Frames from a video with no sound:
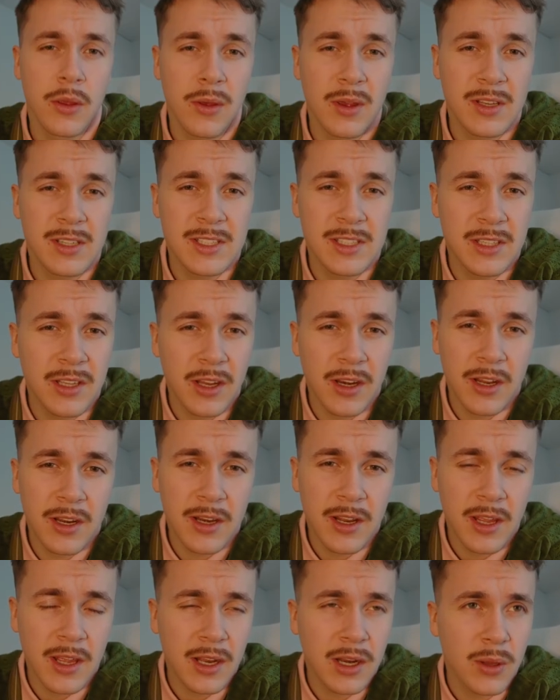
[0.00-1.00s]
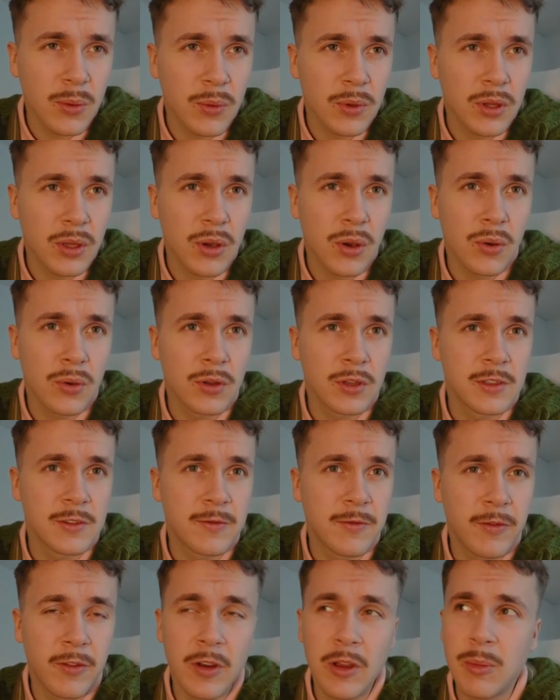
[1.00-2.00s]
You can study daily with Kodi's
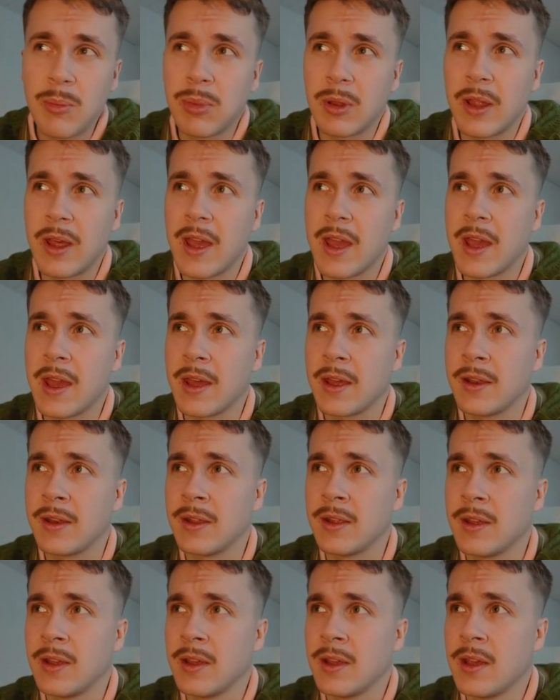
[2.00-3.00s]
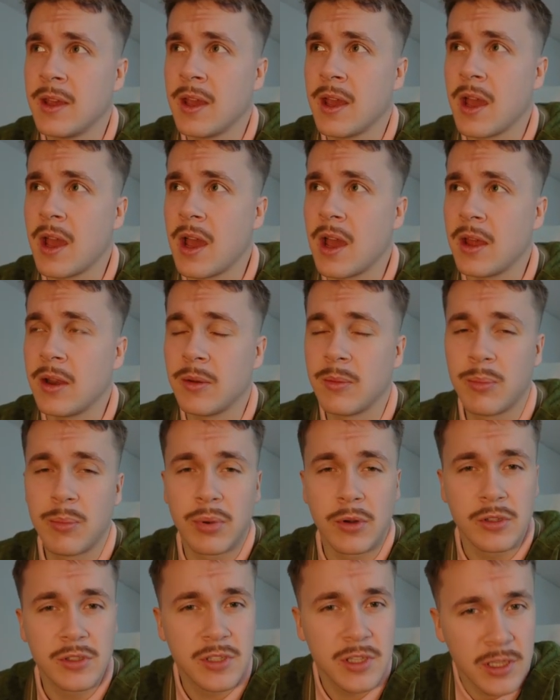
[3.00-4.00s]
free plan and
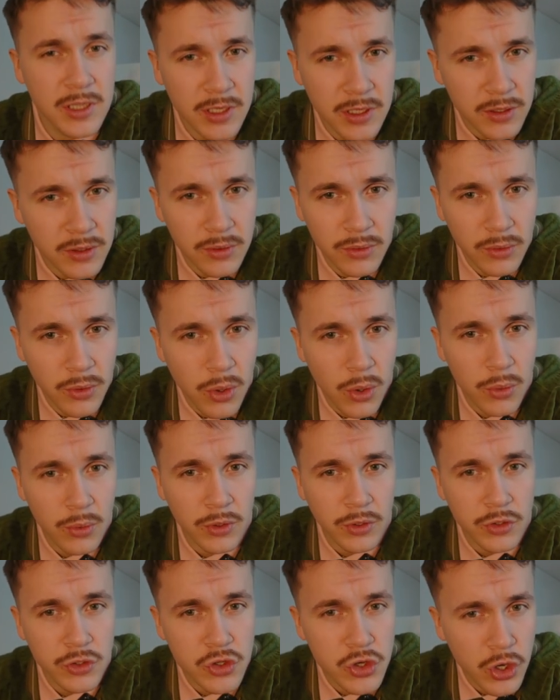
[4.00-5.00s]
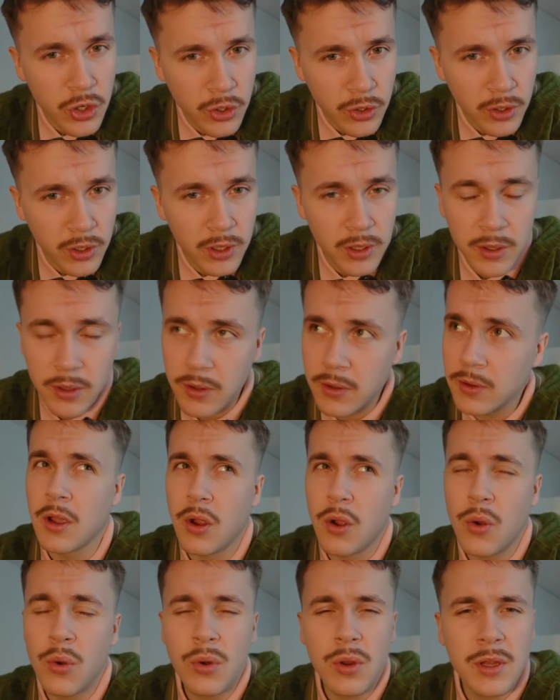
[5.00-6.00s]
proceed in your coding journey.
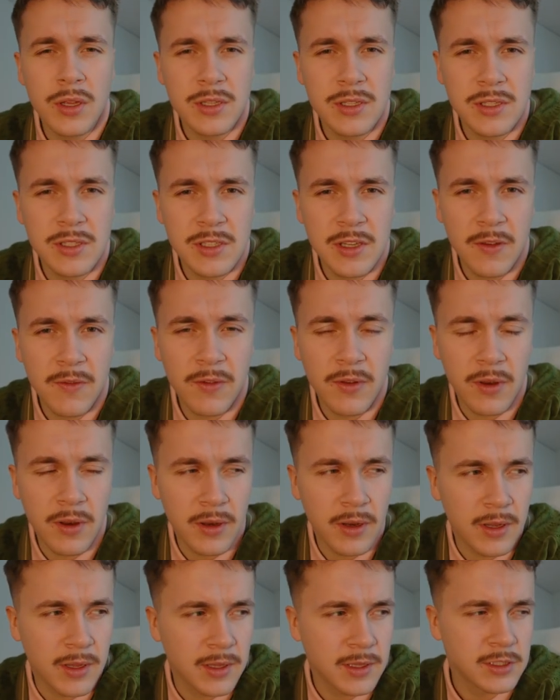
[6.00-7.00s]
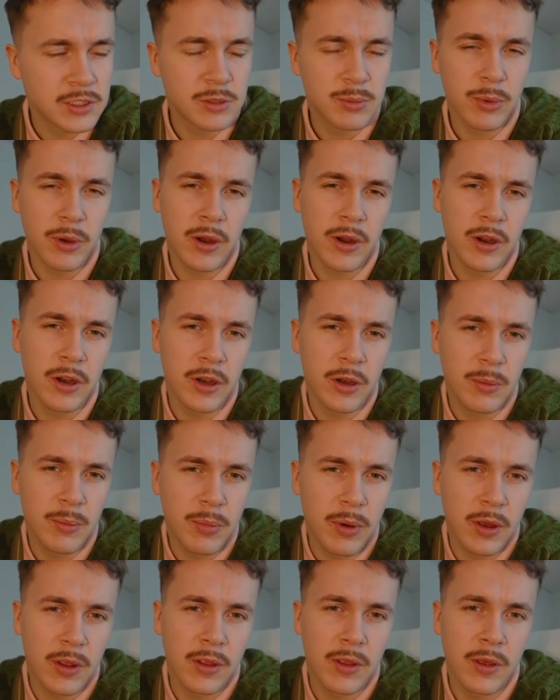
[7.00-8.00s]
Kodi is definitely inspired
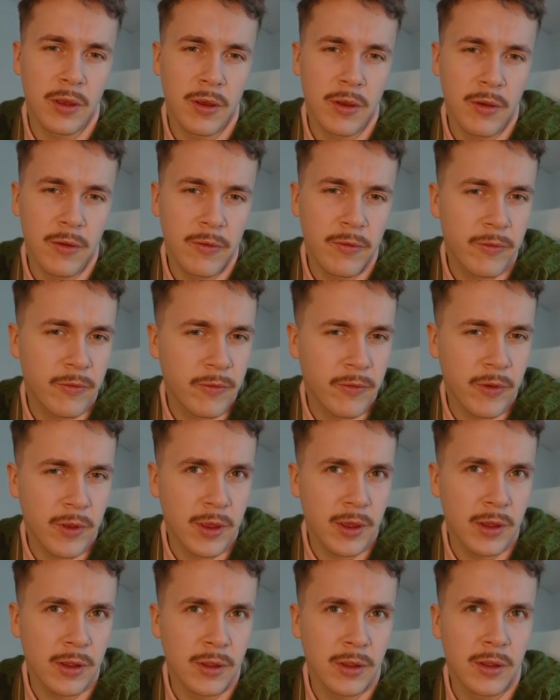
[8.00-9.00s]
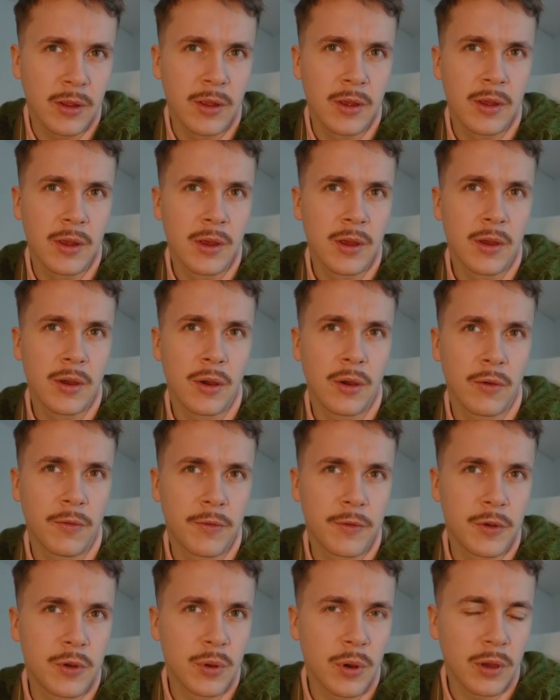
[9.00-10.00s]
by the feel of
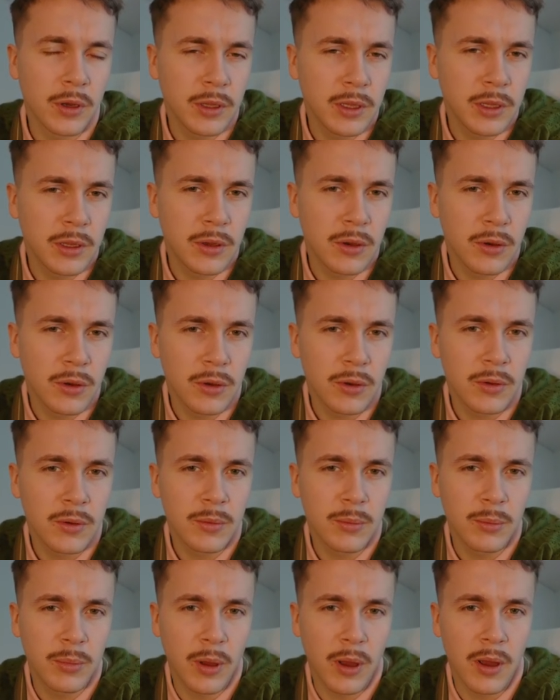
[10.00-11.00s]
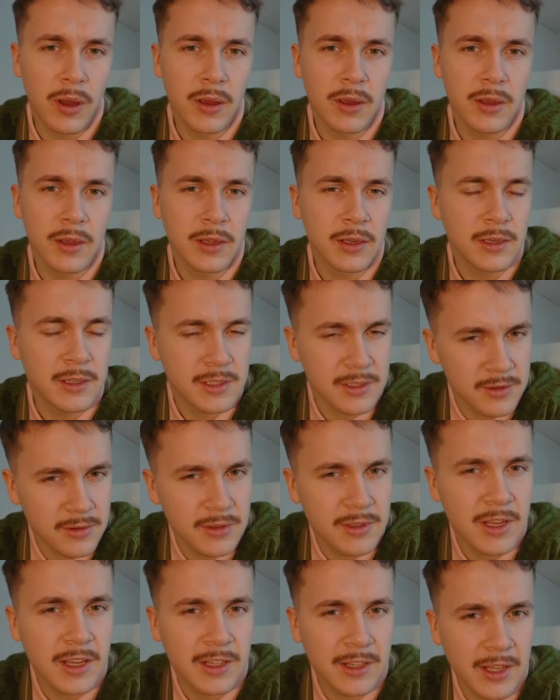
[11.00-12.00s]
Duolingo, but it
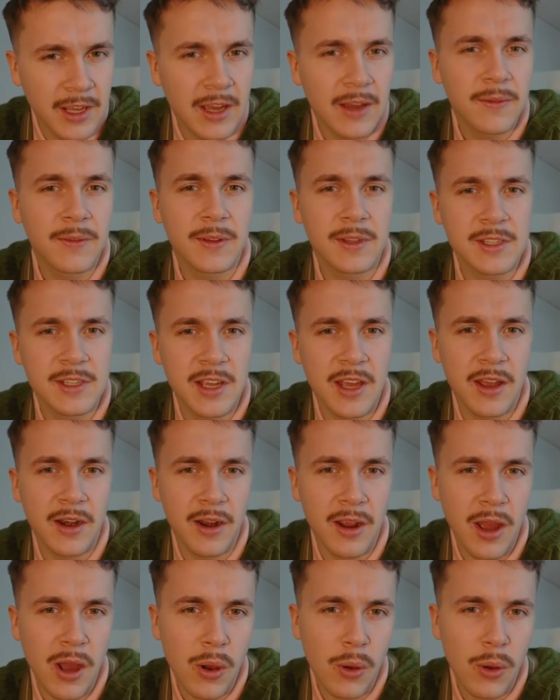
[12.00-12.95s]
doesn't yet have the scary